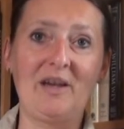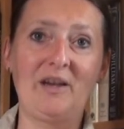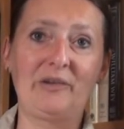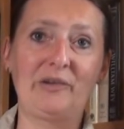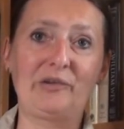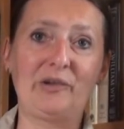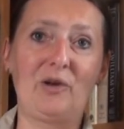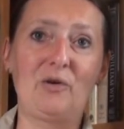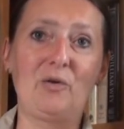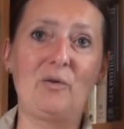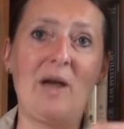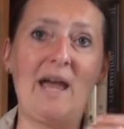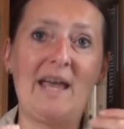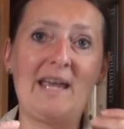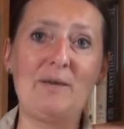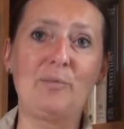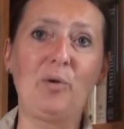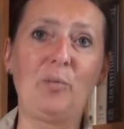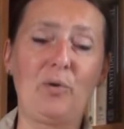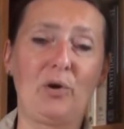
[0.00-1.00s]
So
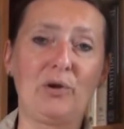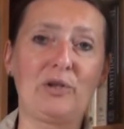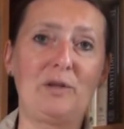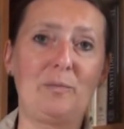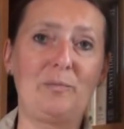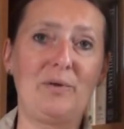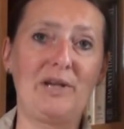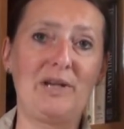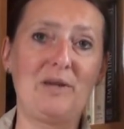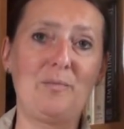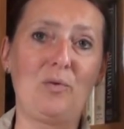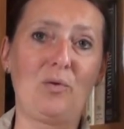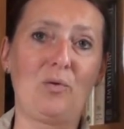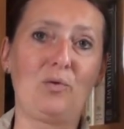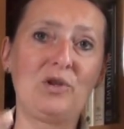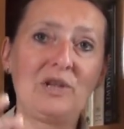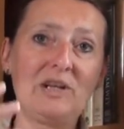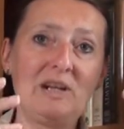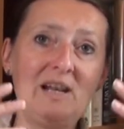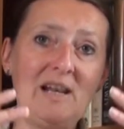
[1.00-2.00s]
able-bodied people
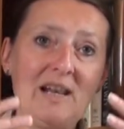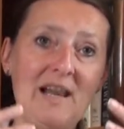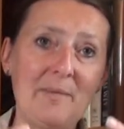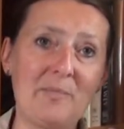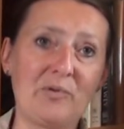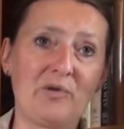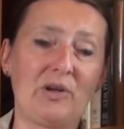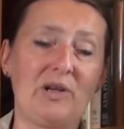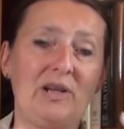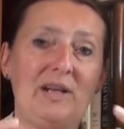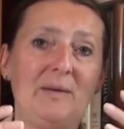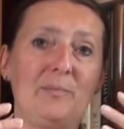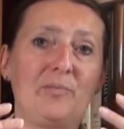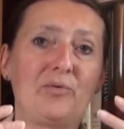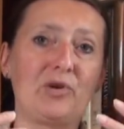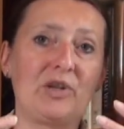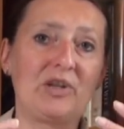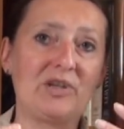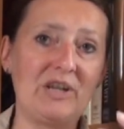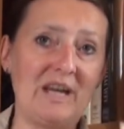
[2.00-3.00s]
deliberately
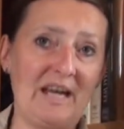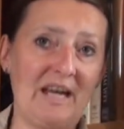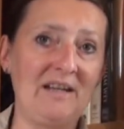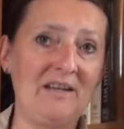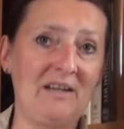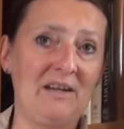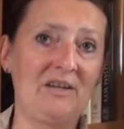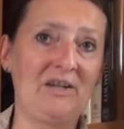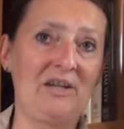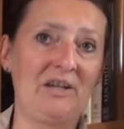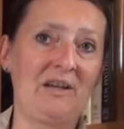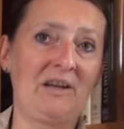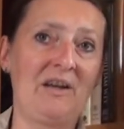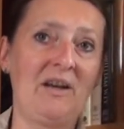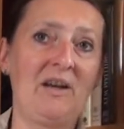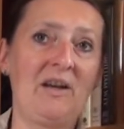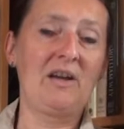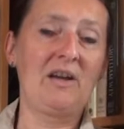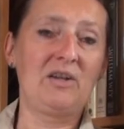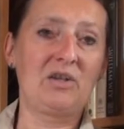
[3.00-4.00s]
pretending
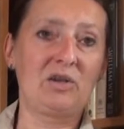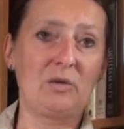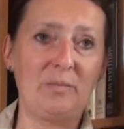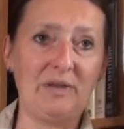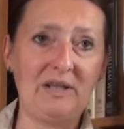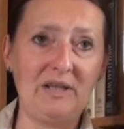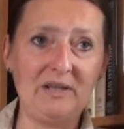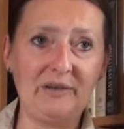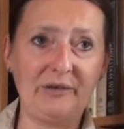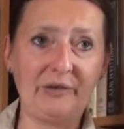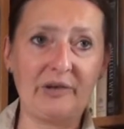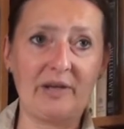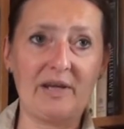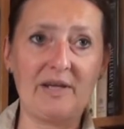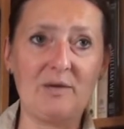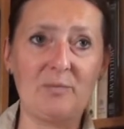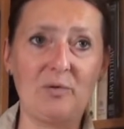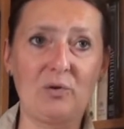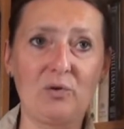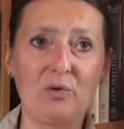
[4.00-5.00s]
to be
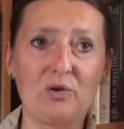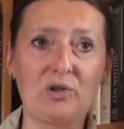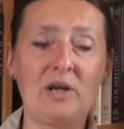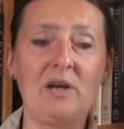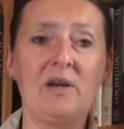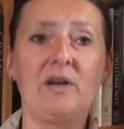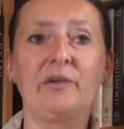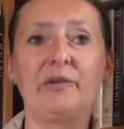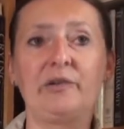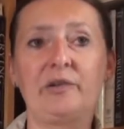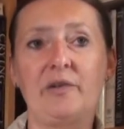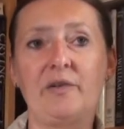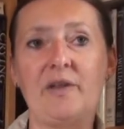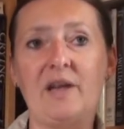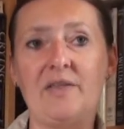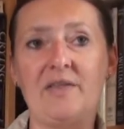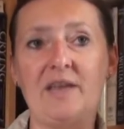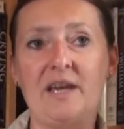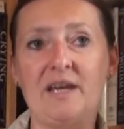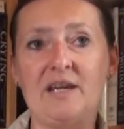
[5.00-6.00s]
disabled so
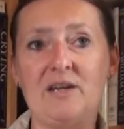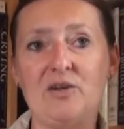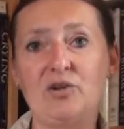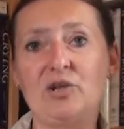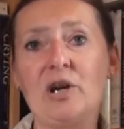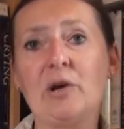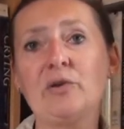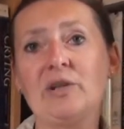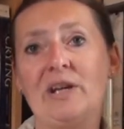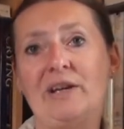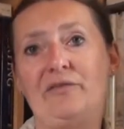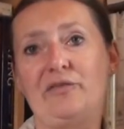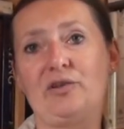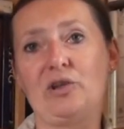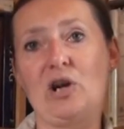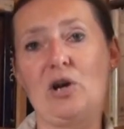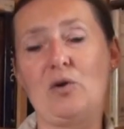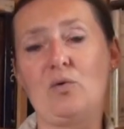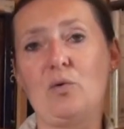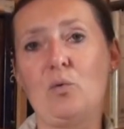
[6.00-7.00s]
that they don't have to
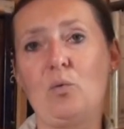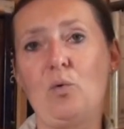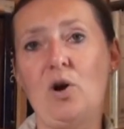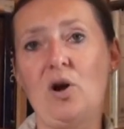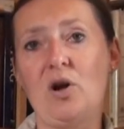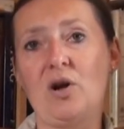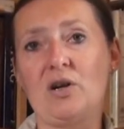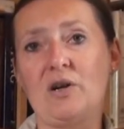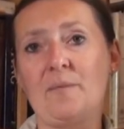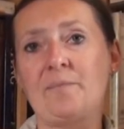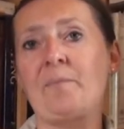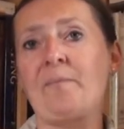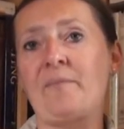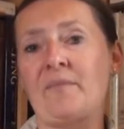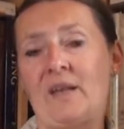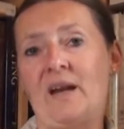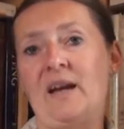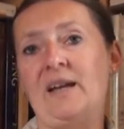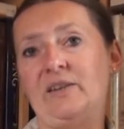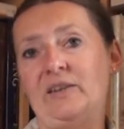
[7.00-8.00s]
go and work
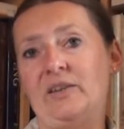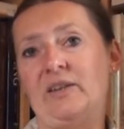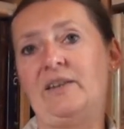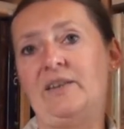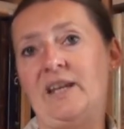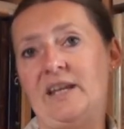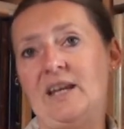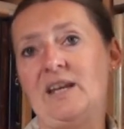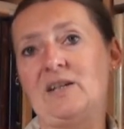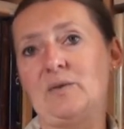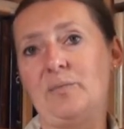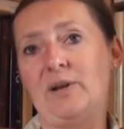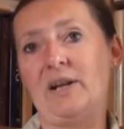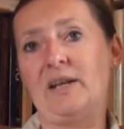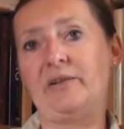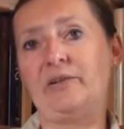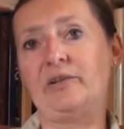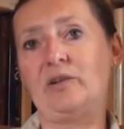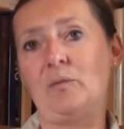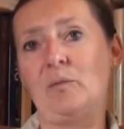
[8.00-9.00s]
and they get a
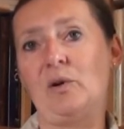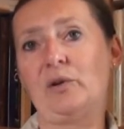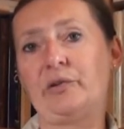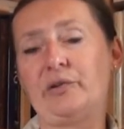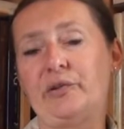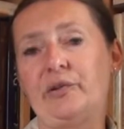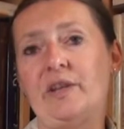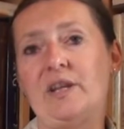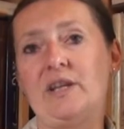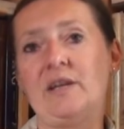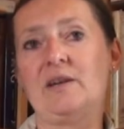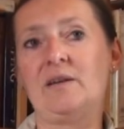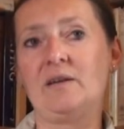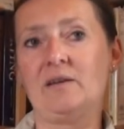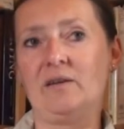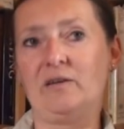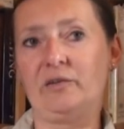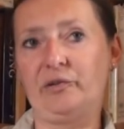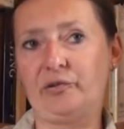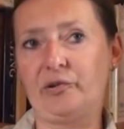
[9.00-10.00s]
place amongst the
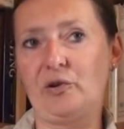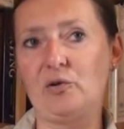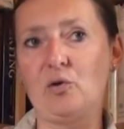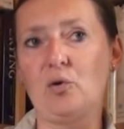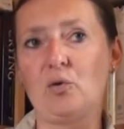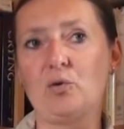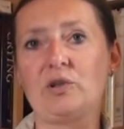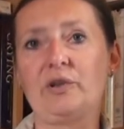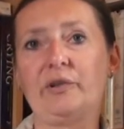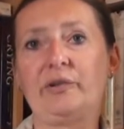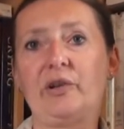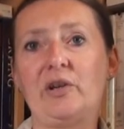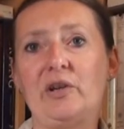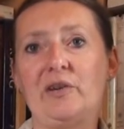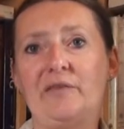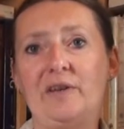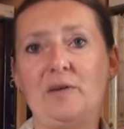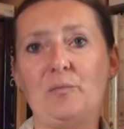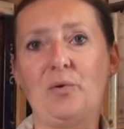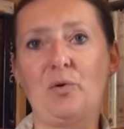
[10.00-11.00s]
so-called
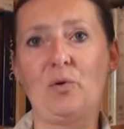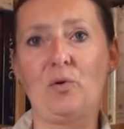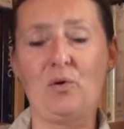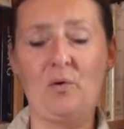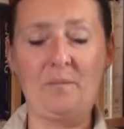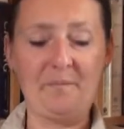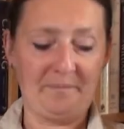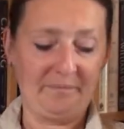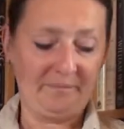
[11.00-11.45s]
deserving poor.